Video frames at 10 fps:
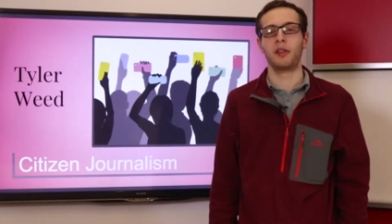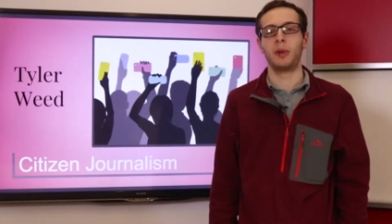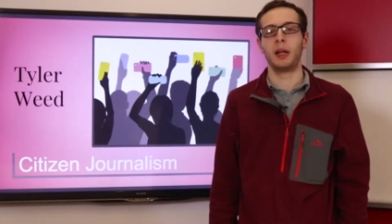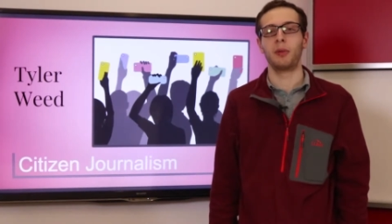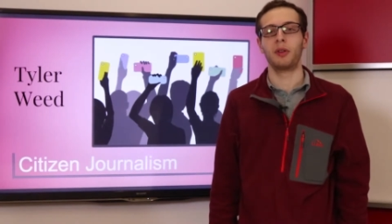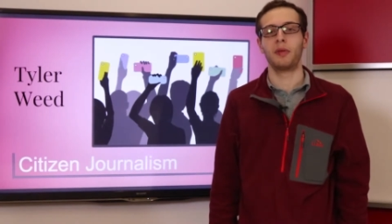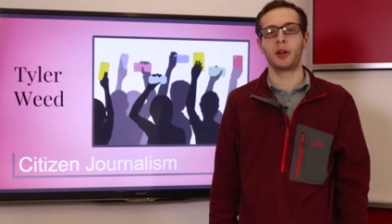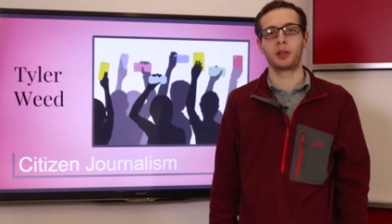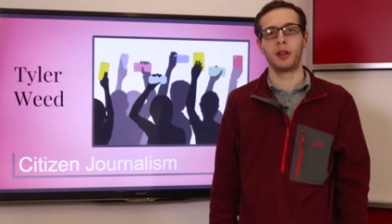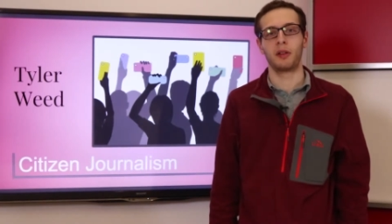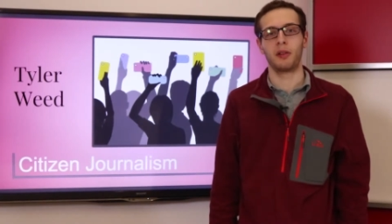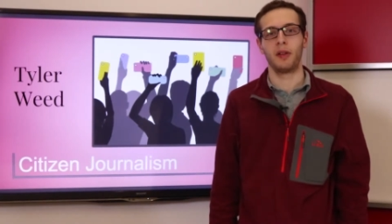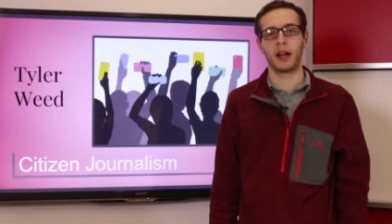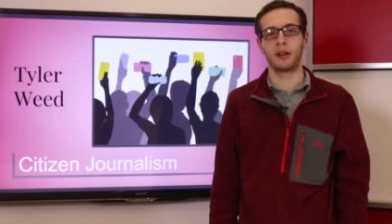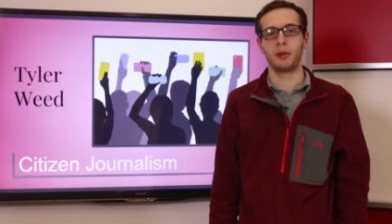have been able to function as de
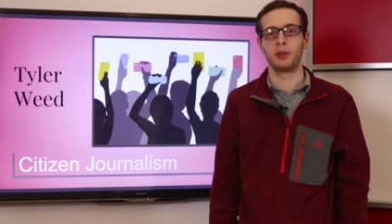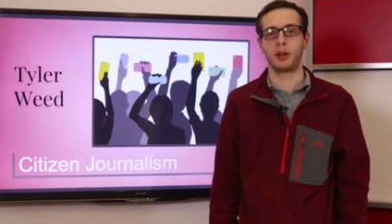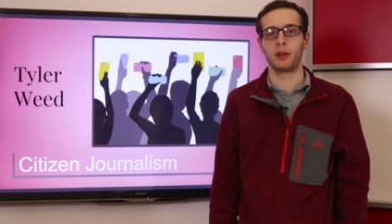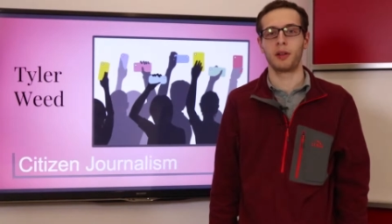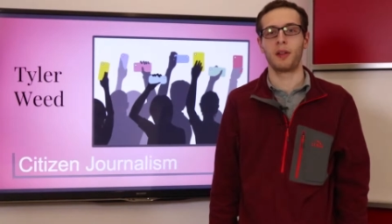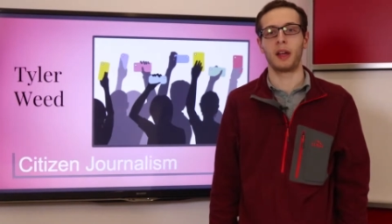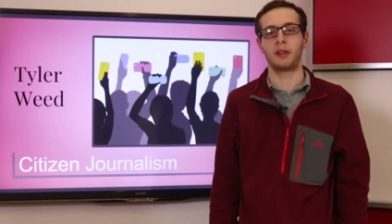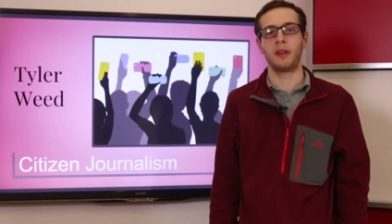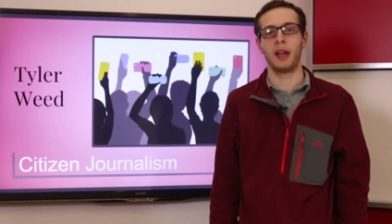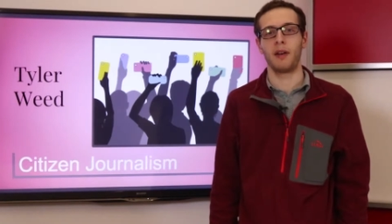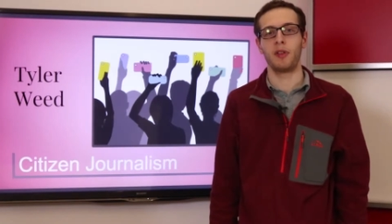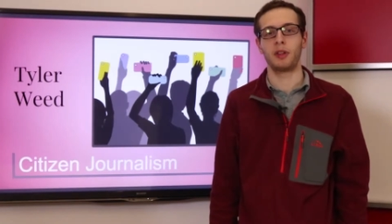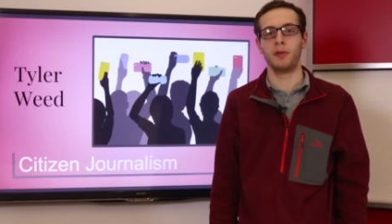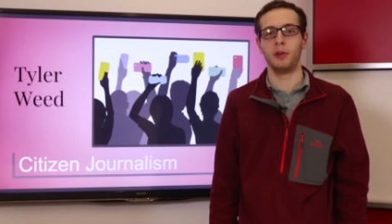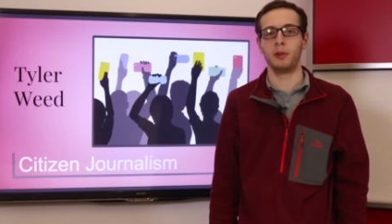facto journalists thanks to the
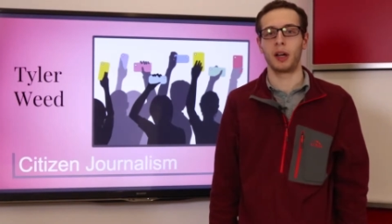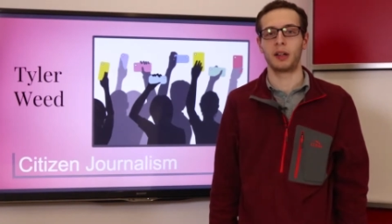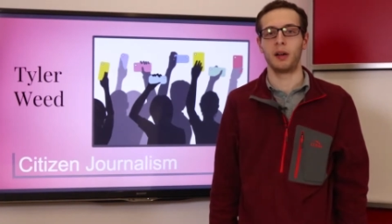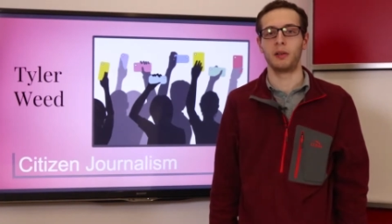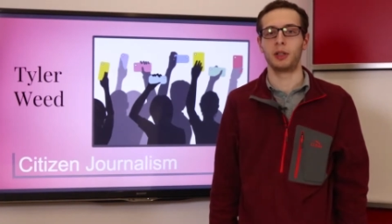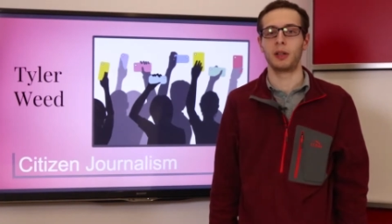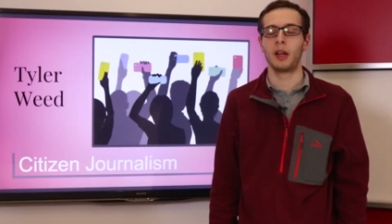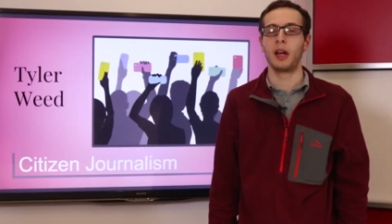advent of new technology.